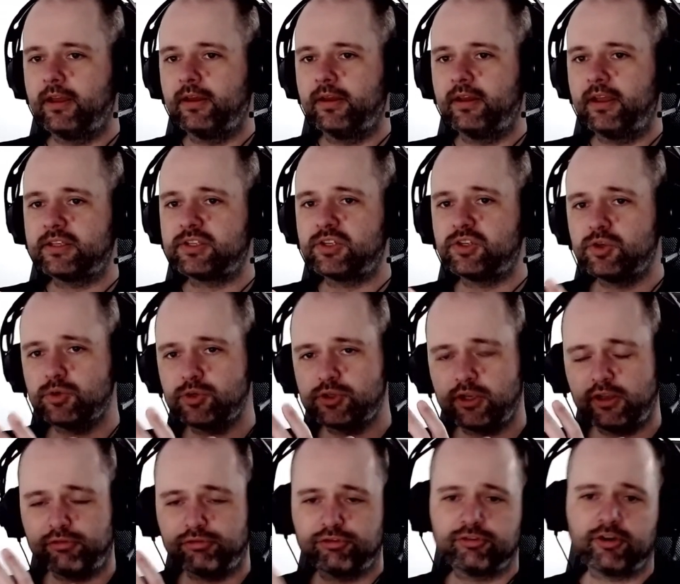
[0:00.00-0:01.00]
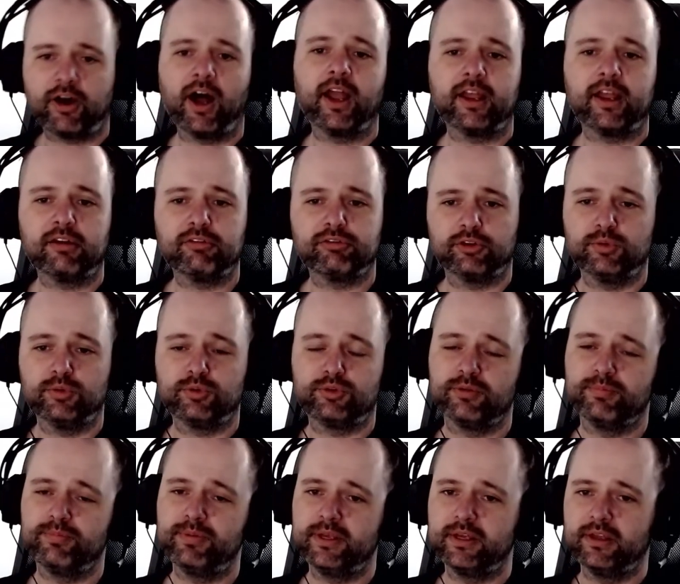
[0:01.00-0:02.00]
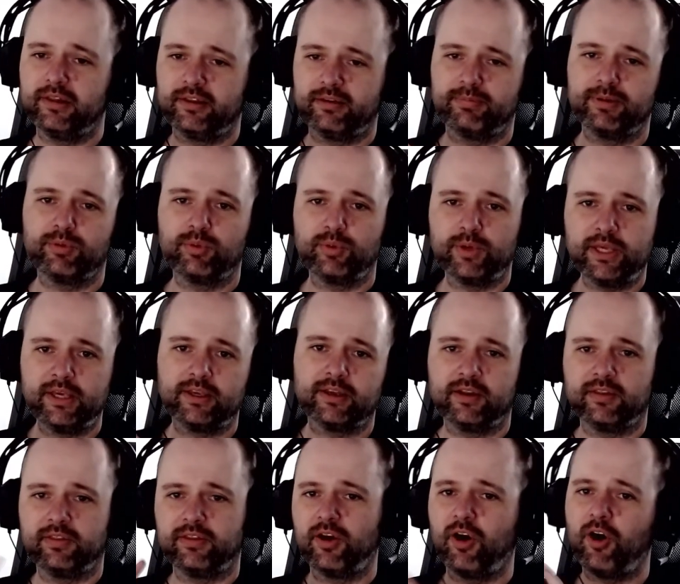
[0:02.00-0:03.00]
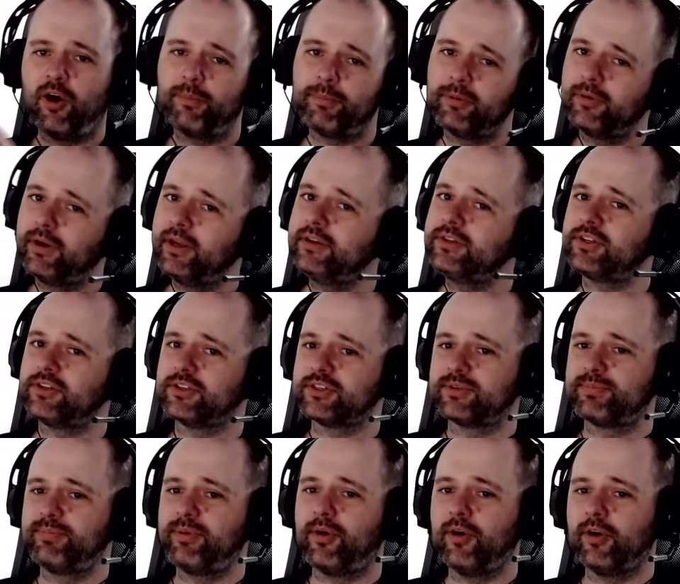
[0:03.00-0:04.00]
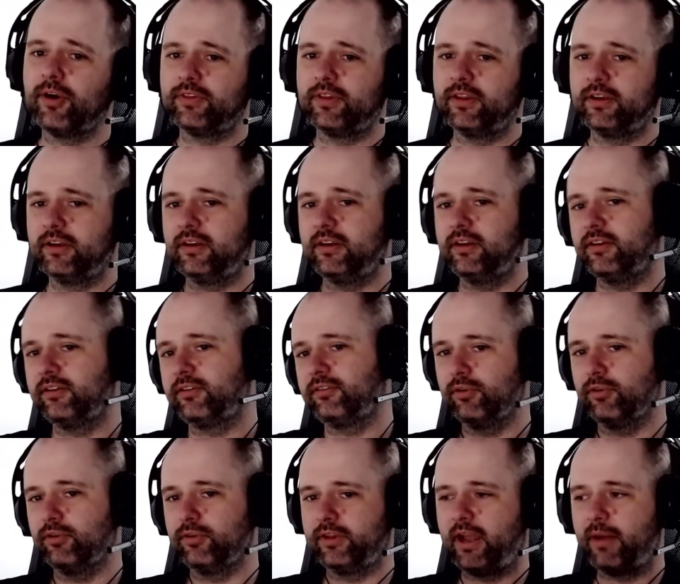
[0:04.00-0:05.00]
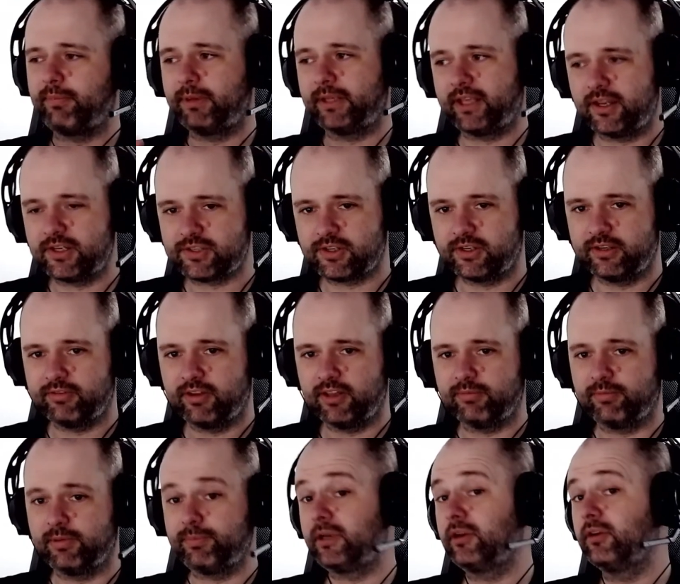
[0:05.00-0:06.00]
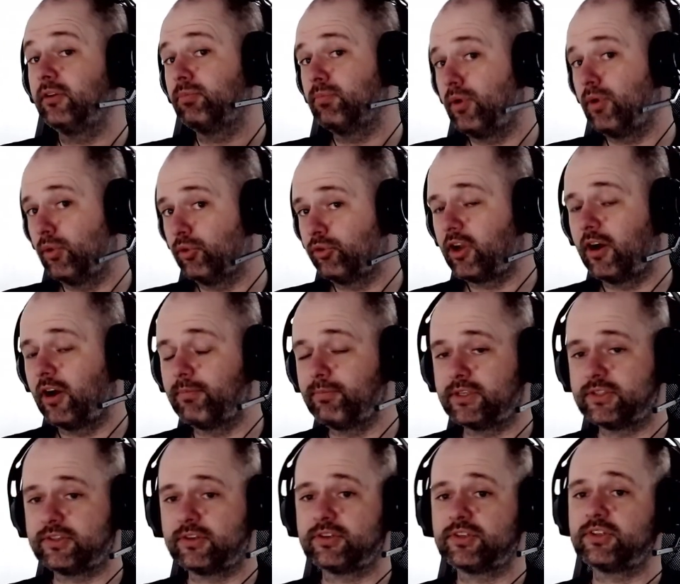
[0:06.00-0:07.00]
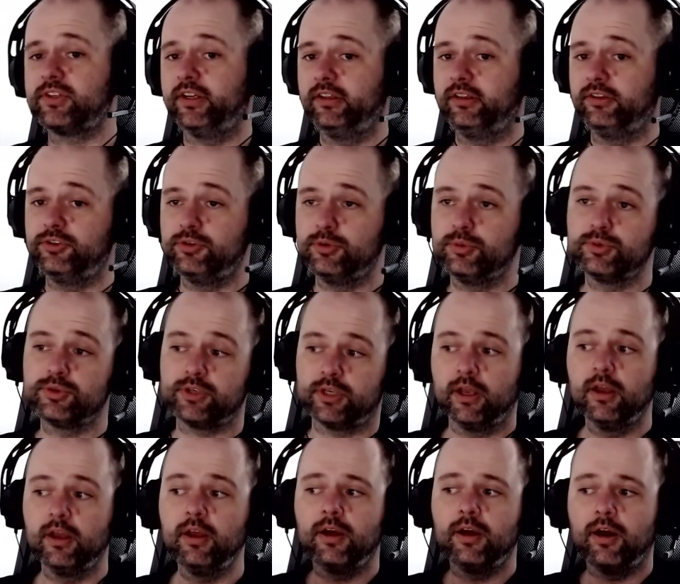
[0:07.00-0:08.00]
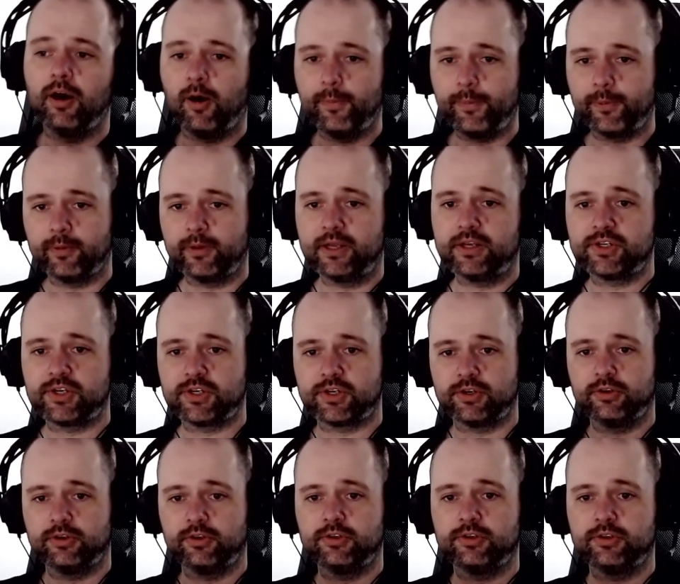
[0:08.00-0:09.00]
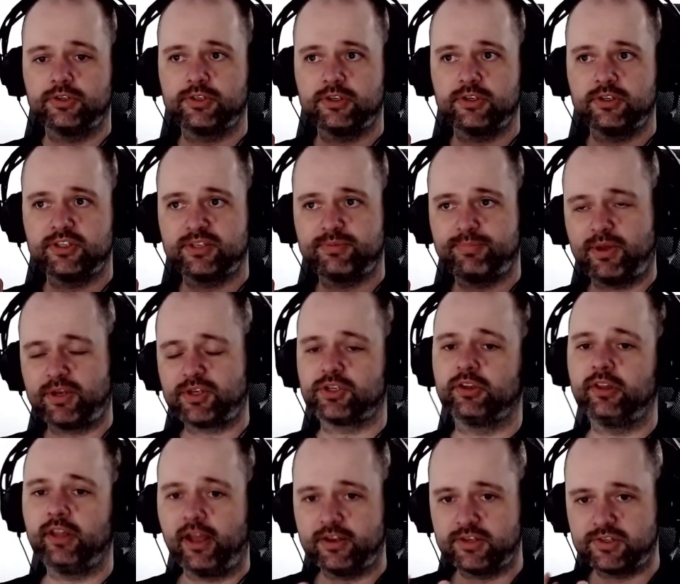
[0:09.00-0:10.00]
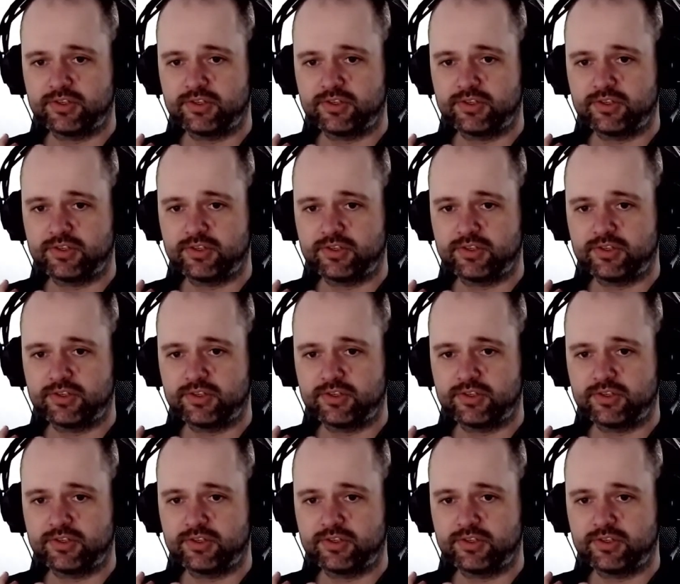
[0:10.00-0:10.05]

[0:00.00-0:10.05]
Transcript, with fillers: it's usually fine for you to be a little bit weaker in the operations part than it is for the application development because most companies are still using operations specialized